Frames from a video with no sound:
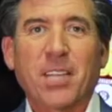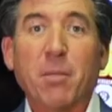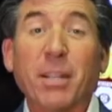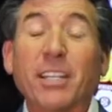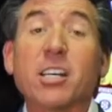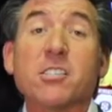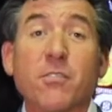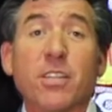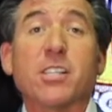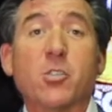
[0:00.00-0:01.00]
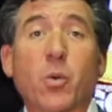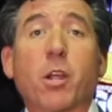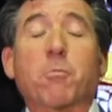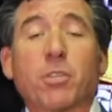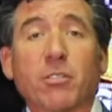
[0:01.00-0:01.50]
And because of this, we
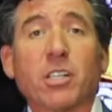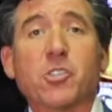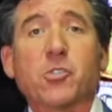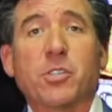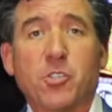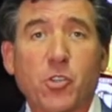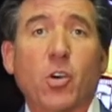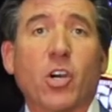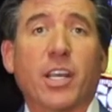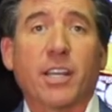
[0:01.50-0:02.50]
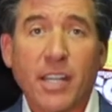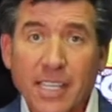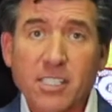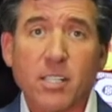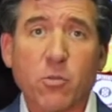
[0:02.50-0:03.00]
are privileged to enjoy an
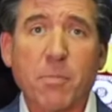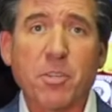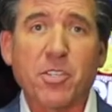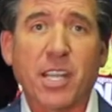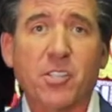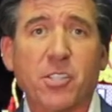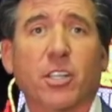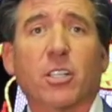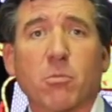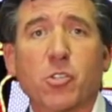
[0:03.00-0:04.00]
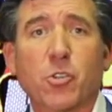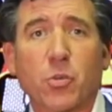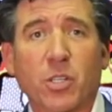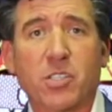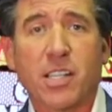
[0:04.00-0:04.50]
excellent reputation in commercial
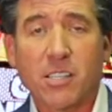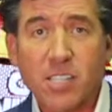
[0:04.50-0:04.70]
real estate